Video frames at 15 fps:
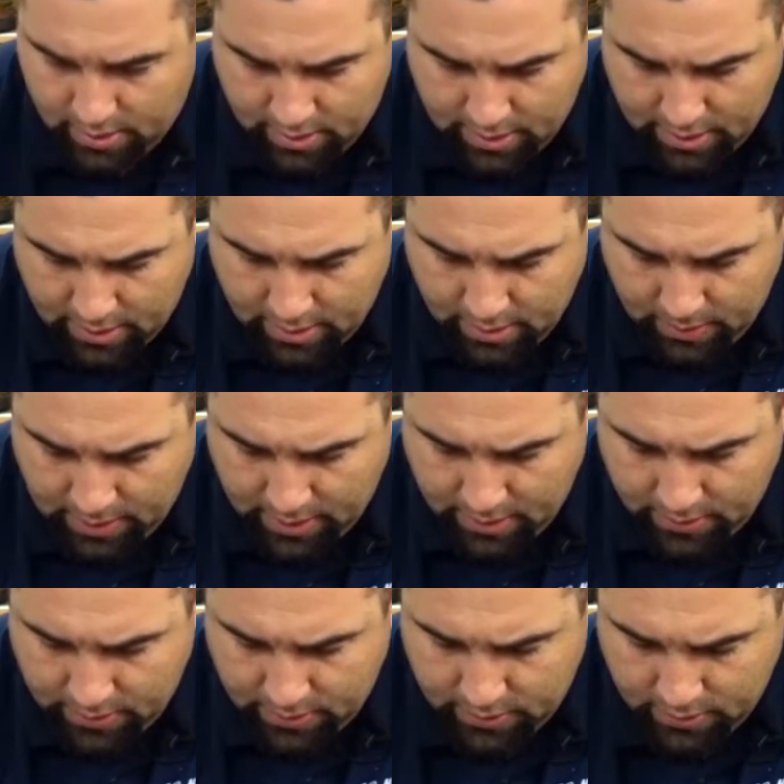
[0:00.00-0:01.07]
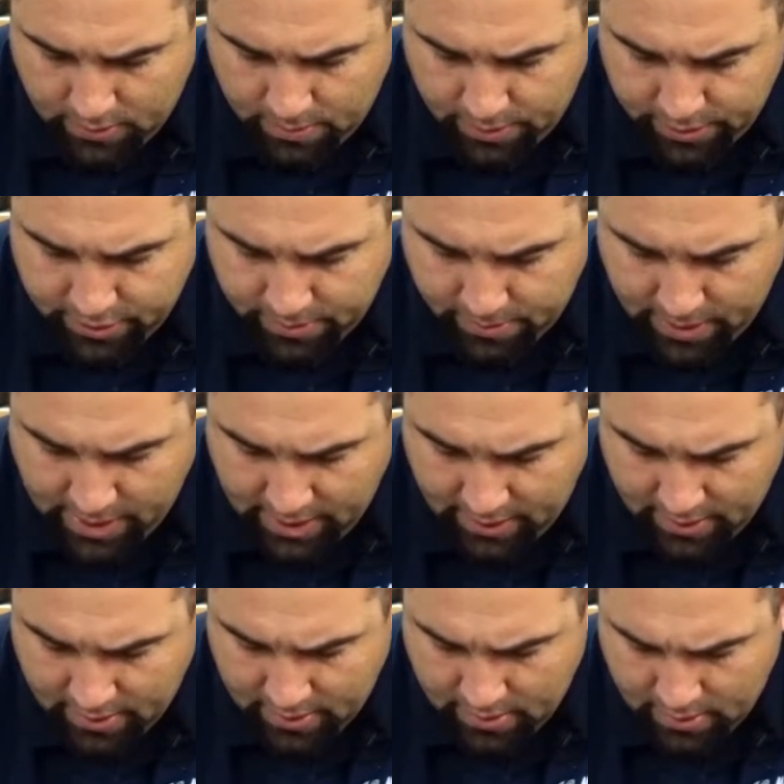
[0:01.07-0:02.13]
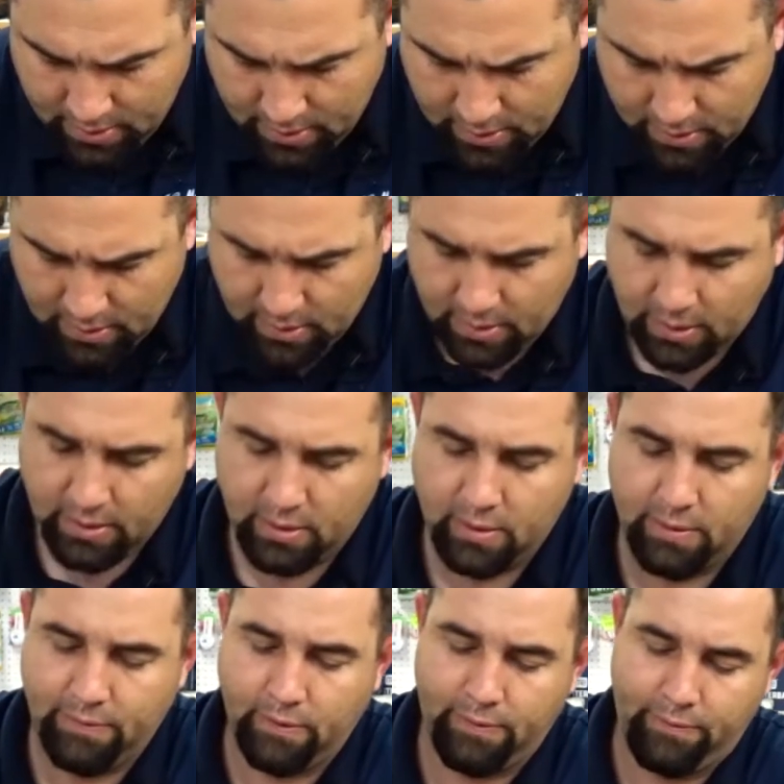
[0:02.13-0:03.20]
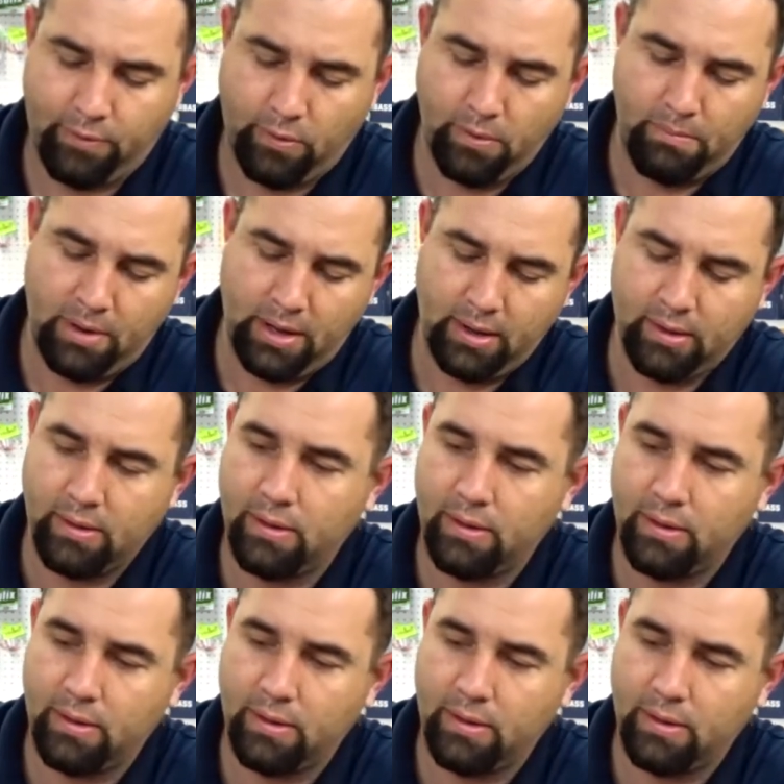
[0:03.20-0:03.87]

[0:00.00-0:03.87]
All right, then we go to Brisher Baits. This is for $4.